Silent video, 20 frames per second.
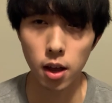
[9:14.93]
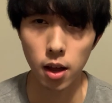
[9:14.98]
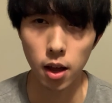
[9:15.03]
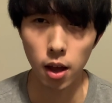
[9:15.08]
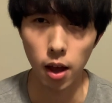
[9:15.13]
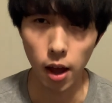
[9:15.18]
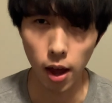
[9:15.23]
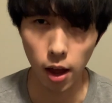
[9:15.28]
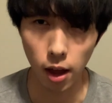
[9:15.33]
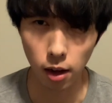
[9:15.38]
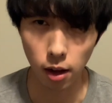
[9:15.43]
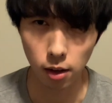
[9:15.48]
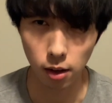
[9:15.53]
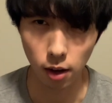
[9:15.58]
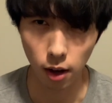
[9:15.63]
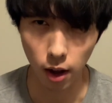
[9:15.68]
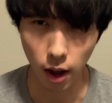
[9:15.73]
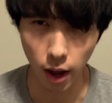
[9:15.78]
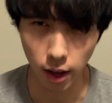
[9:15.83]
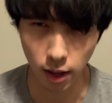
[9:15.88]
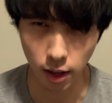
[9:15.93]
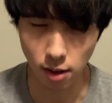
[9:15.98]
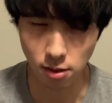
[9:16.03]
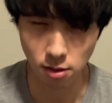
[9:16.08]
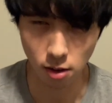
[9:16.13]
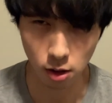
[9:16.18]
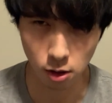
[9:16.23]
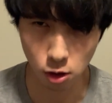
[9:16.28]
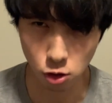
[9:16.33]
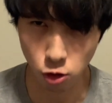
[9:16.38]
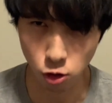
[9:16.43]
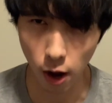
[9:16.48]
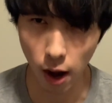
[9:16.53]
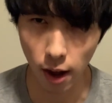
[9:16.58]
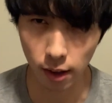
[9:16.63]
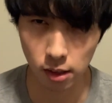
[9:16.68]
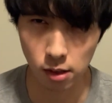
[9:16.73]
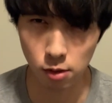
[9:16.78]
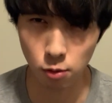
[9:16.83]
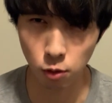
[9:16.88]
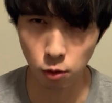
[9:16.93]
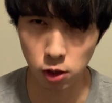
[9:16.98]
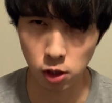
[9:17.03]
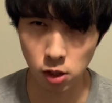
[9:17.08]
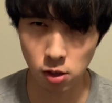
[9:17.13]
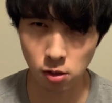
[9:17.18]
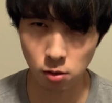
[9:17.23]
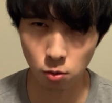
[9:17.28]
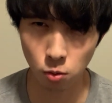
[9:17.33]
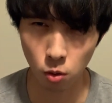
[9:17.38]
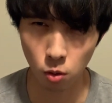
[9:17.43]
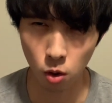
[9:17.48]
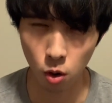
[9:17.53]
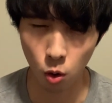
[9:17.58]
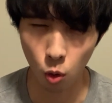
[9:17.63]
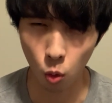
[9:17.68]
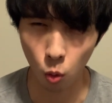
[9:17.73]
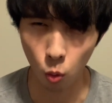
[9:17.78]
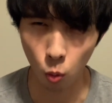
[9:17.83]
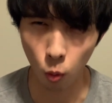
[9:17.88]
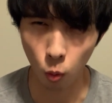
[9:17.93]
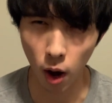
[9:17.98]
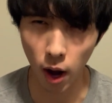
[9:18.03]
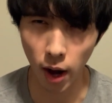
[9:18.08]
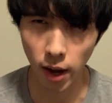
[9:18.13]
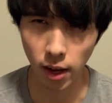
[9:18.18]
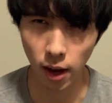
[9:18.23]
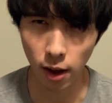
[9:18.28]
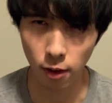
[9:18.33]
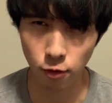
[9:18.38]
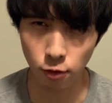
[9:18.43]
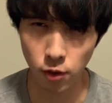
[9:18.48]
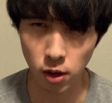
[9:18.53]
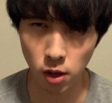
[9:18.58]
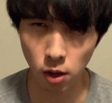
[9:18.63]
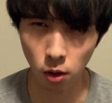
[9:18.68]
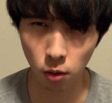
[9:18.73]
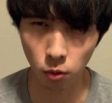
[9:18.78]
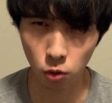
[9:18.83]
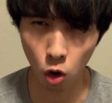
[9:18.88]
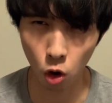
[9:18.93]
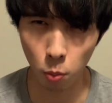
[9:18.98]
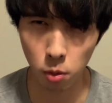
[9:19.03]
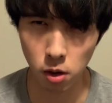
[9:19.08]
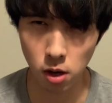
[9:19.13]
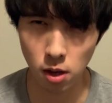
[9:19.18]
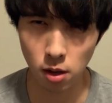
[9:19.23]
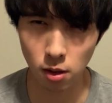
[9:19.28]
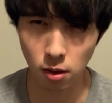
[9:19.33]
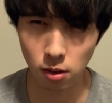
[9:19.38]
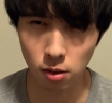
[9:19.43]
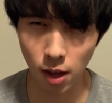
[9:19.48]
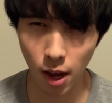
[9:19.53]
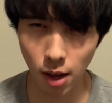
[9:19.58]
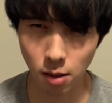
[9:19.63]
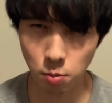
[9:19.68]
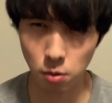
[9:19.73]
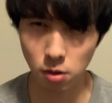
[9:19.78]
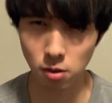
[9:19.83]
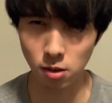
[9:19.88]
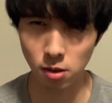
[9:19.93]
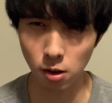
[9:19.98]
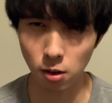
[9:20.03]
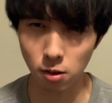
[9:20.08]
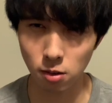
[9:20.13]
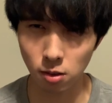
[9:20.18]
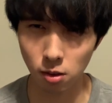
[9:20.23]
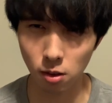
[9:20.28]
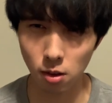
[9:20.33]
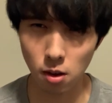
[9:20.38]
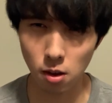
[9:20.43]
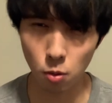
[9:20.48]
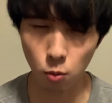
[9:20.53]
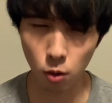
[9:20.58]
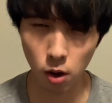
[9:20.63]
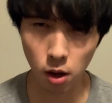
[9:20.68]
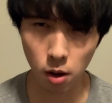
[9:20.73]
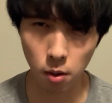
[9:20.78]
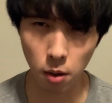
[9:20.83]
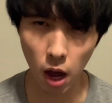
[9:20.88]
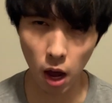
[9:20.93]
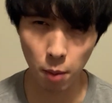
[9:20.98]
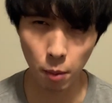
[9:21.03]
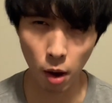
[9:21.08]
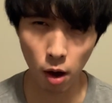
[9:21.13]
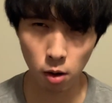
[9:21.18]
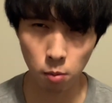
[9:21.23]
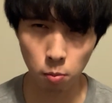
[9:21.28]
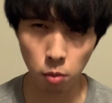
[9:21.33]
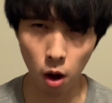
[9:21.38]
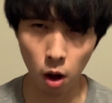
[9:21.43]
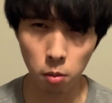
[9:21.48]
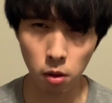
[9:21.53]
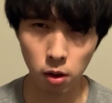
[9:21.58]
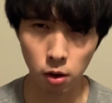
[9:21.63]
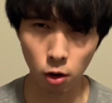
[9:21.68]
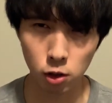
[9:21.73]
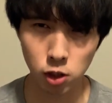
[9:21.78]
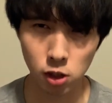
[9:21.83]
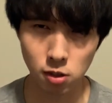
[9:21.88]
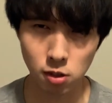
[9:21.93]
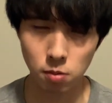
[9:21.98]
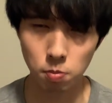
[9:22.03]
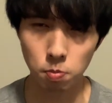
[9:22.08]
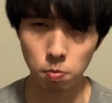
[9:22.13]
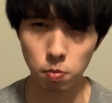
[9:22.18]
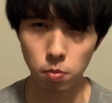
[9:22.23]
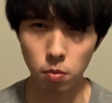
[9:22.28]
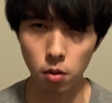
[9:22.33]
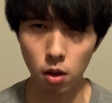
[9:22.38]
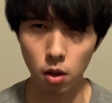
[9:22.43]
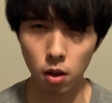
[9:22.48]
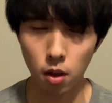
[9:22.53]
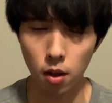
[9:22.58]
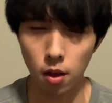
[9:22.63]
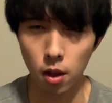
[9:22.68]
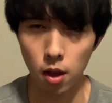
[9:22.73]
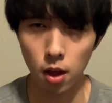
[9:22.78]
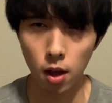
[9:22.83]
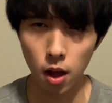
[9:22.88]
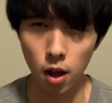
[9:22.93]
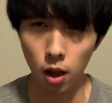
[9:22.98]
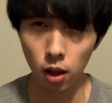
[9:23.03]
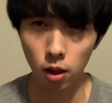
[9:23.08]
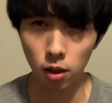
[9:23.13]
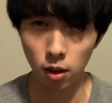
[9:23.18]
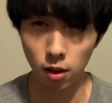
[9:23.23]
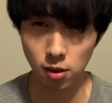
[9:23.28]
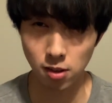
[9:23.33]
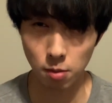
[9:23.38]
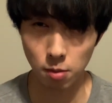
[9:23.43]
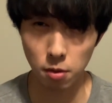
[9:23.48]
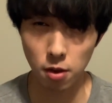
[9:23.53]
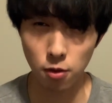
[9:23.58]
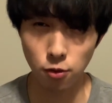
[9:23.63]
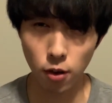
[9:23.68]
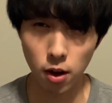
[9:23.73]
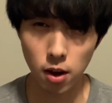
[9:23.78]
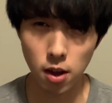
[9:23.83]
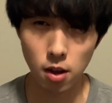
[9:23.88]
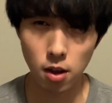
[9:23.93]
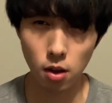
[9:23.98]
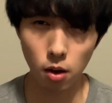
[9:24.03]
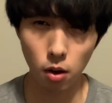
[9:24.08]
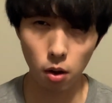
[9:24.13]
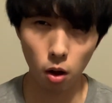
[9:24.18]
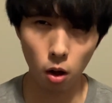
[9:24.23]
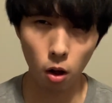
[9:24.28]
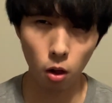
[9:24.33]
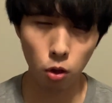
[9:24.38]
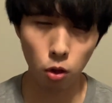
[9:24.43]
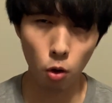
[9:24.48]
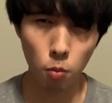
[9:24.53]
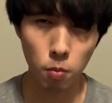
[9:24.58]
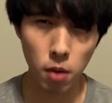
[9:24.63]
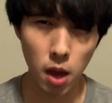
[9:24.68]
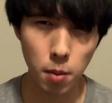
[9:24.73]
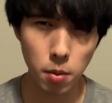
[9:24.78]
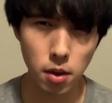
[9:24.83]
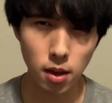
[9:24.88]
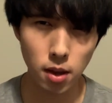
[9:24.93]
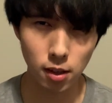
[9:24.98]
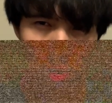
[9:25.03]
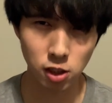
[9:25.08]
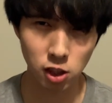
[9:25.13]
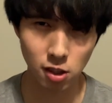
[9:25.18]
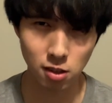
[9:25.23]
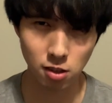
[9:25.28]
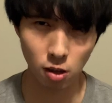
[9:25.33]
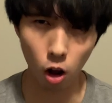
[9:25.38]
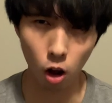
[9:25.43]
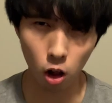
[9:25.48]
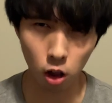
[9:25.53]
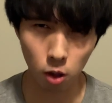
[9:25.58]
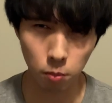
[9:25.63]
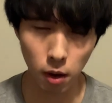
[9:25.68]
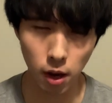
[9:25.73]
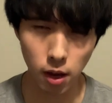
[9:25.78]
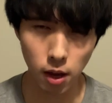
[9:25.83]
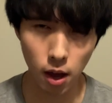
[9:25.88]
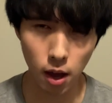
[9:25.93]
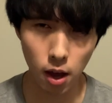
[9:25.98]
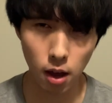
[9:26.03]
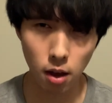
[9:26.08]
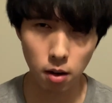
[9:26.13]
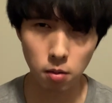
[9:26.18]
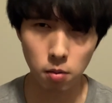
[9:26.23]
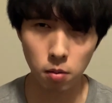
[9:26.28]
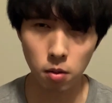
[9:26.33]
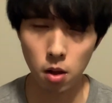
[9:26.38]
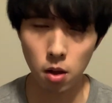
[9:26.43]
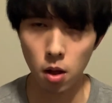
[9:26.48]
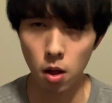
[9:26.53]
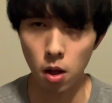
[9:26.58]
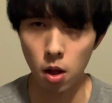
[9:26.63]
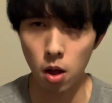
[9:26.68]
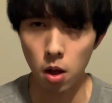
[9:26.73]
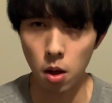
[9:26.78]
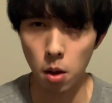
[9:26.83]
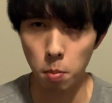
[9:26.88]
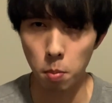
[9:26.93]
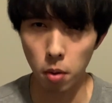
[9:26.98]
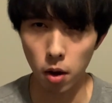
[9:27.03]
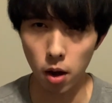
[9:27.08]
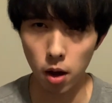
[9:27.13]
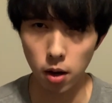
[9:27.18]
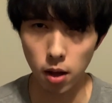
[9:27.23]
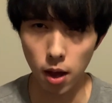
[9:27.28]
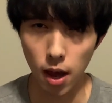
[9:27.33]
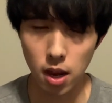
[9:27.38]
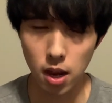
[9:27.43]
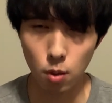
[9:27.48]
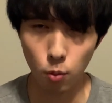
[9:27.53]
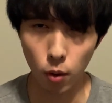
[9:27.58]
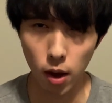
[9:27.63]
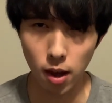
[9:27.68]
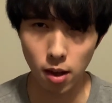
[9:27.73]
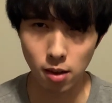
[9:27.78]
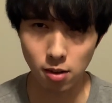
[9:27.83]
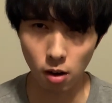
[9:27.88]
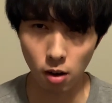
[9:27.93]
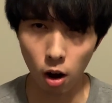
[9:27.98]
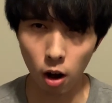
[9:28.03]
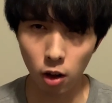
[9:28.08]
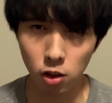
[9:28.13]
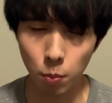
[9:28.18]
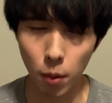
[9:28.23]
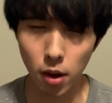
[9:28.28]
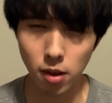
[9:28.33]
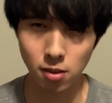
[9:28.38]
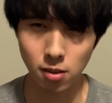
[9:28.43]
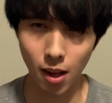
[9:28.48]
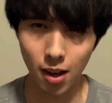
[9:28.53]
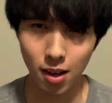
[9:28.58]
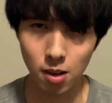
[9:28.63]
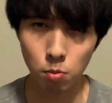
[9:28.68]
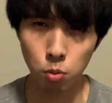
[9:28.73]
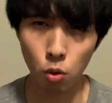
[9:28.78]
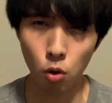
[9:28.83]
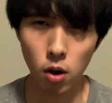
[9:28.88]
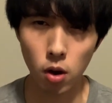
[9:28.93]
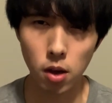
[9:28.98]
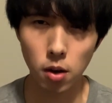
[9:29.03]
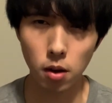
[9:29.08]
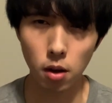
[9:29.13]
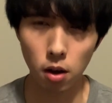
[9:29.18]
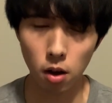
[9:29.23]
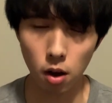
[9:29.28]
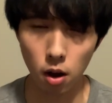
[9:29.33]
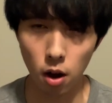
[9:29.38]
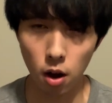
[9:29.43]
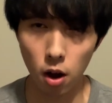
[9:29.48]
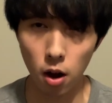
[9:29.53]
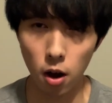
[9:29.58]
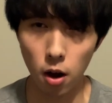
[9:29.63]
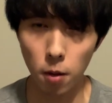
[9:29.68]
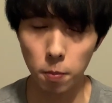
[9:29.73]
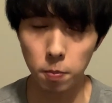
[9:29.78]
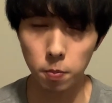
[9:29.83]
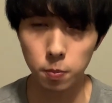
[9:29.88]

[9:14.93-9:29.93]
and I guess unattractive, which is why I feel nobody takes me seriously when I'm out in public or just looks at me funny. Although maybe it's just all in my head. But anyways, onto my second point. Uh,